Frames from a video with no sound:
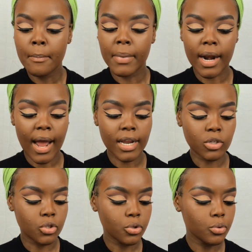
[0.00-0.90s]
but I
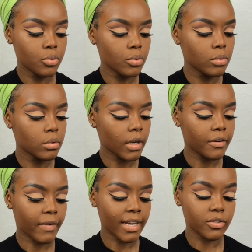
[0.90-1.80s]
do
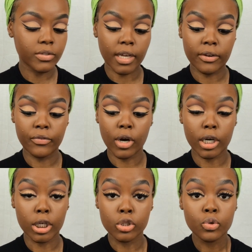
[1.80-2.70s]
advise you that if you are
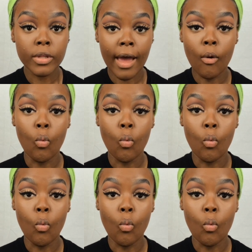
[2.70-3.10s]
going to do that,